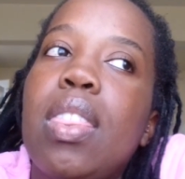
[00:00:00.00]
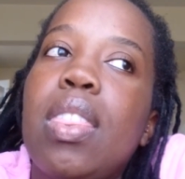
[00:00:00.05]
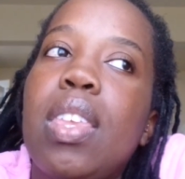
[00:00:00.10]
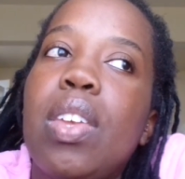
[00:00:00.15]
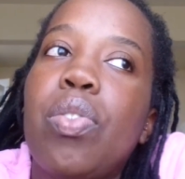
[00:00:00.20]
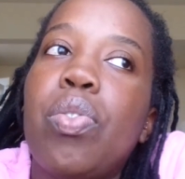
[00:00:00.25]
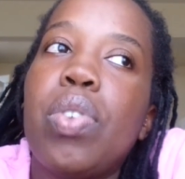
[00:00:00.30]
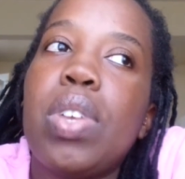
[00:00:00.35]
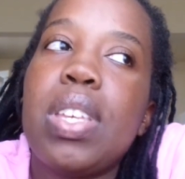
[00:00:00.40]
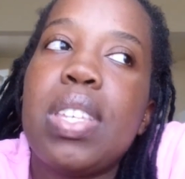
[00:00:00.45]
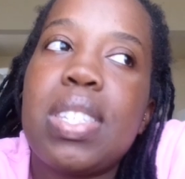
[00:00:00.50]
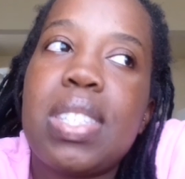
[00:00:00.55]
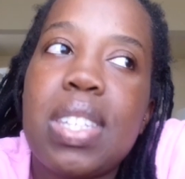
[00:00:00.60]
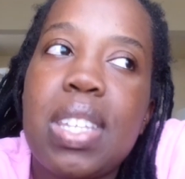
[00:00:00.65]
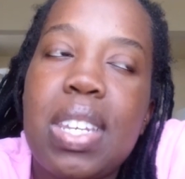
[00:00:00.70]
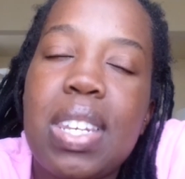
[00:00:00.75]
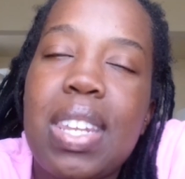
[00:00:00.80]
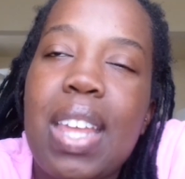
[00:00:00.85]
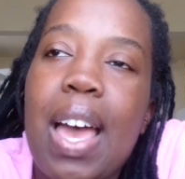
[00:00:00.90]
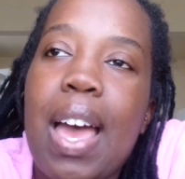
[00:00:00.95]
the
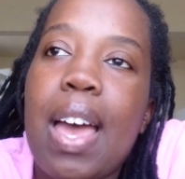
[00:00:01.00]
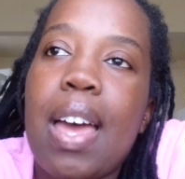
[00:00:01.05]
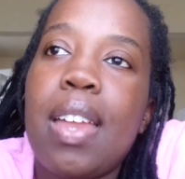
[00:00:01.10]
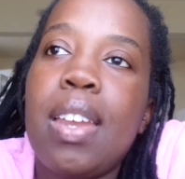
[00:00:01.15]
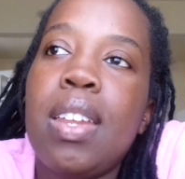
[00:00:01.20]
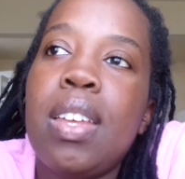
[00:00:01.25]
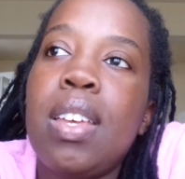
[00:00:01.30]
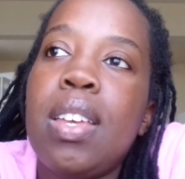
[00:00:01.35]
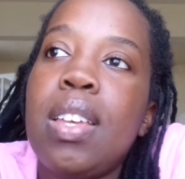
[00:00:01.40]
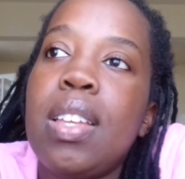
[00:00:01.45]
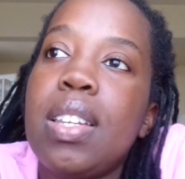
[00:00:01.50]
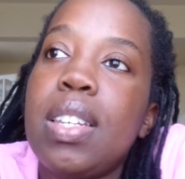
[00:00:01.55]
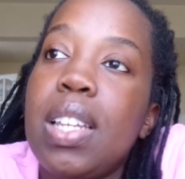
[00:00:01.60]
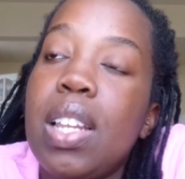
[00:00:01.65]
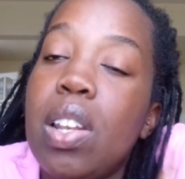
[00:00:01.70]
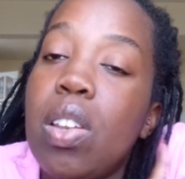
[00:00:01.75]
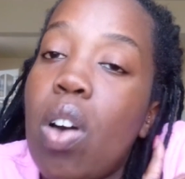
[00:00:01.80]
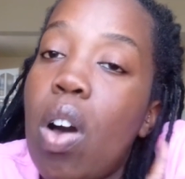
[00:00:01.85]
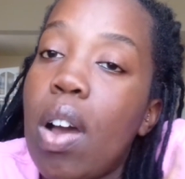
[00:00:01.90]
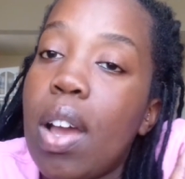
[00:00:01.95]
reason that
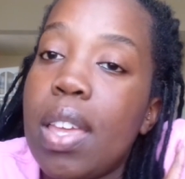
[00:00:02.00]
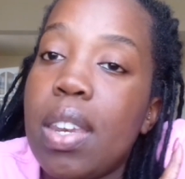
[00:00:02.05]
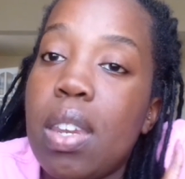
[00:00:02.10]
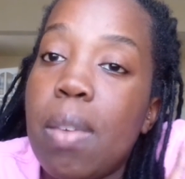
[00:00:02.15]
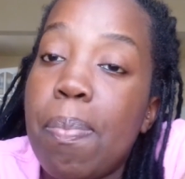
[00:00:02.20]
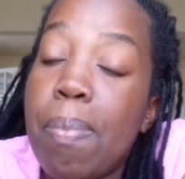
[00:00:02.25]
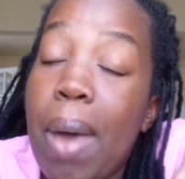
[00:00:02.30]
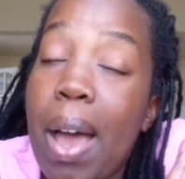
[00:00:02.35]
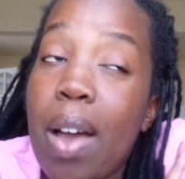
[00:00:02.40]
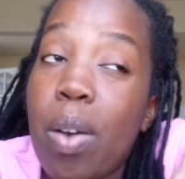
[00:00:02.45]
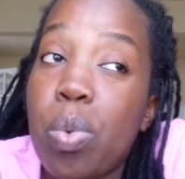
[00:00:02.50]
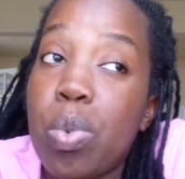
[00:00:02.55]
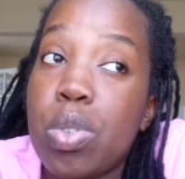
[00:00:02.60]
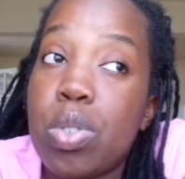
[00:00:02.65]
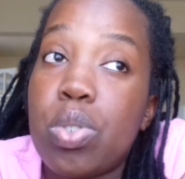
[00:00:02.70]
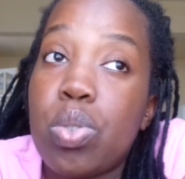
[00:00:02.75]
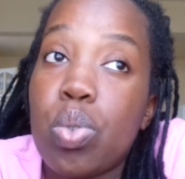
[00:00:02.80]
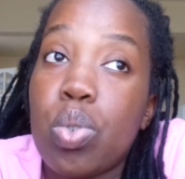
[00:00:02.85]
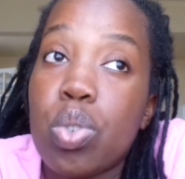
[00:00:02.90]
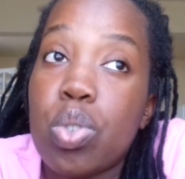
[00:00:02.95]
the lock in the back
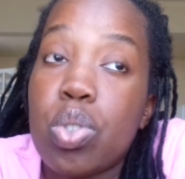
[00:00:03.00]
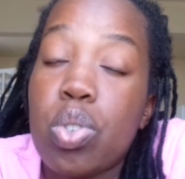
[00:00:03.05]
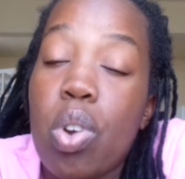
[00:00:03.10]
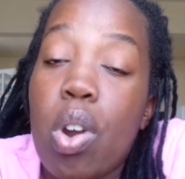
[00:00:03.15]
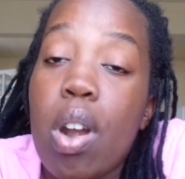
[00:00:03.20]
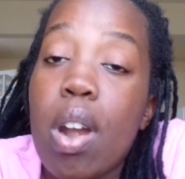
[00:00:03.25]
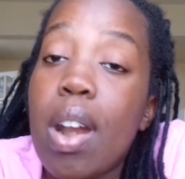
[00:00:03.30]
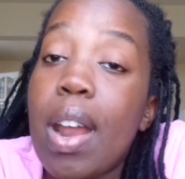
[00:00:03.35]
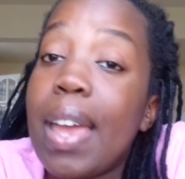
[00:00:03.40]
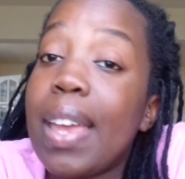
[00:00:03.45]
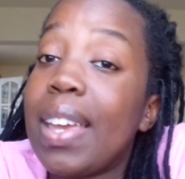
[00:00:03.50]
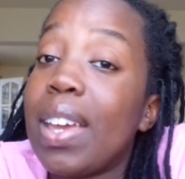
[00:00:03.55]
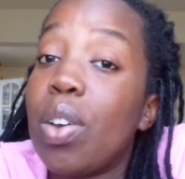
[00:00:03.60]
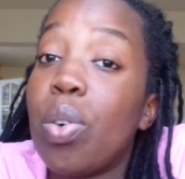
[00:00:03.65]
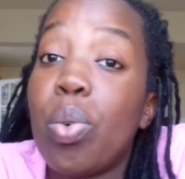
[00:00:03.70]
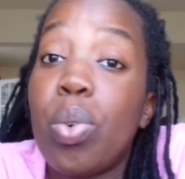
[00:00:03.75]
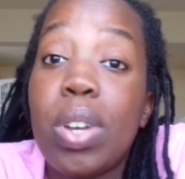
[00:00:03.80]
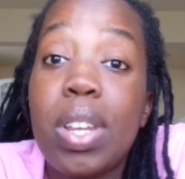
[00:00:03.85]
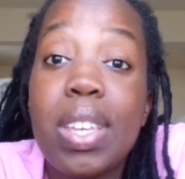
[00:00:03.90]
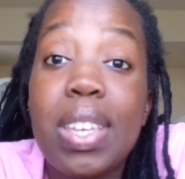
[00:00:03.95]
was so short, I can
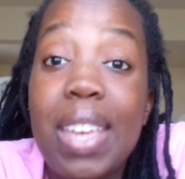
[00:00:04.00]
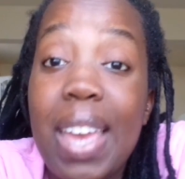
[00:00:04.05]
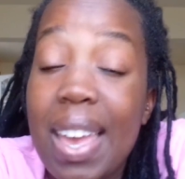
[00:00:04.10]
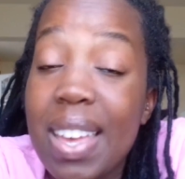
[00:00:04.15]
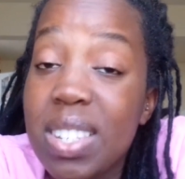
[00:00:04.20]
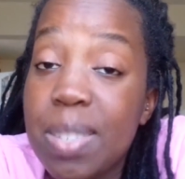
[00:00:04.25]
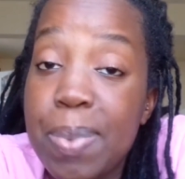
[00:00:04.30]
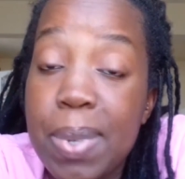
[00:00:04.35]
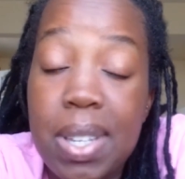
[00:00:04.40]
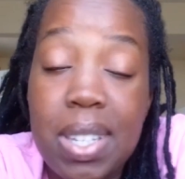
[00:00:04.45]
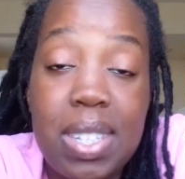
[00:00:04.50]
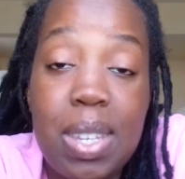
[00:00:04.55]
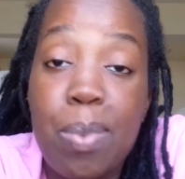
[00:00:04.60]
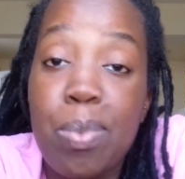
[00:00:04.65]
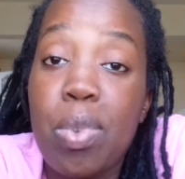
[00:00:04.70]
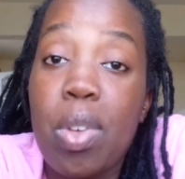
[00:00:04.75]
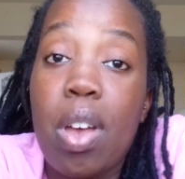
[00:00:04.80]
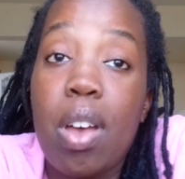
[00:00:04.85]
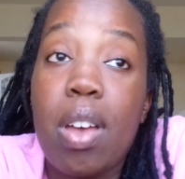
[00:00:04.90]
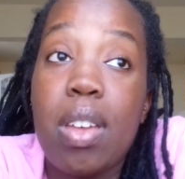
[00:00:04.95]
only guess, because
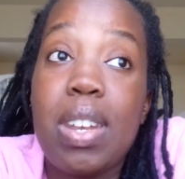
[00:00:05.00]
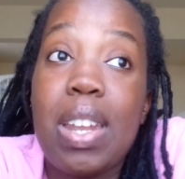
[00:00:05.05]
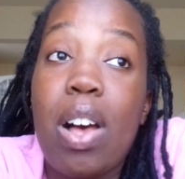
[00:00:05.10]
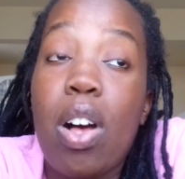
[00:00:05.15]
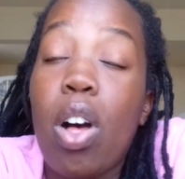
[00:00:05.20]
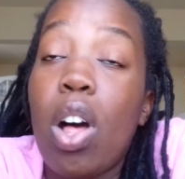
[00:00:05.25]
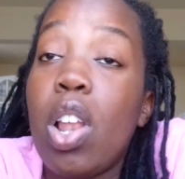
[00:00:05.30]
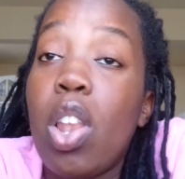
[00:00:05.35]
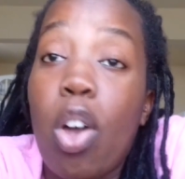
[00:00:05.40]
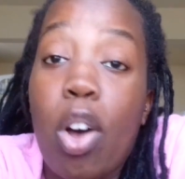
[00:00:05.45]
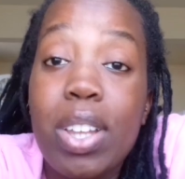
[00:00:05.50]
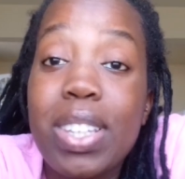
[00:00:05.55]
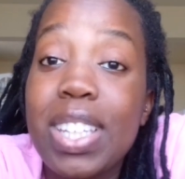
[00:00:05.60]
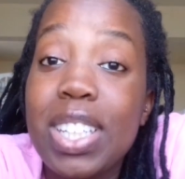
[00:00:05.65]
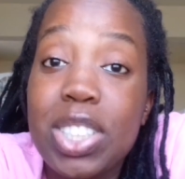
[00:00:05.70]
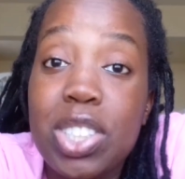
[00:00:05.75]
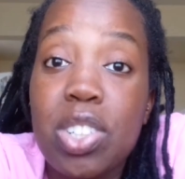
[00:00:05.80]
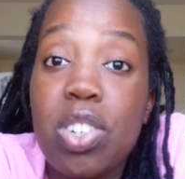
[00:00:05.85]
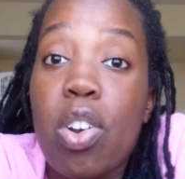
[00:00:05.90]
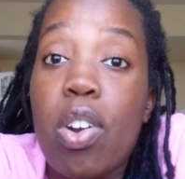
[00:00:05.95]
I'm not a
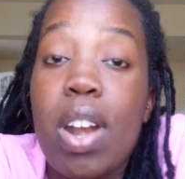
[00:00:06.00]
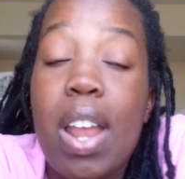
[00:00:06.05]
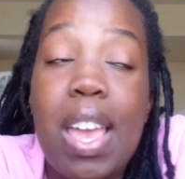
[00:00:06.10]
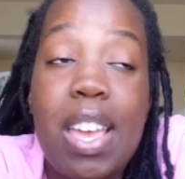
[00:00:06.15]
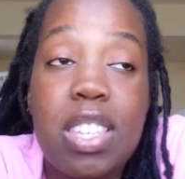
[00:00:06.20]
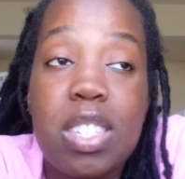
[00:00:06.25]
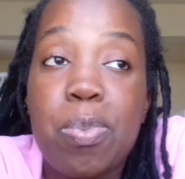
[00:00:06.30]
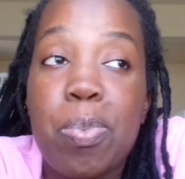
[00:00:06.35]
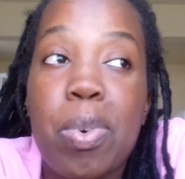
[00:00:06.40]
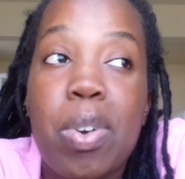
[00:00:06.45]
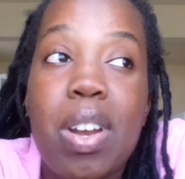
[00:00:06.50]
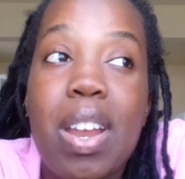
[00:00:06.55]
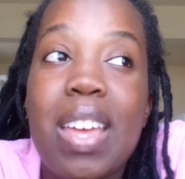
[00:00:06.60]
loctician or an expert.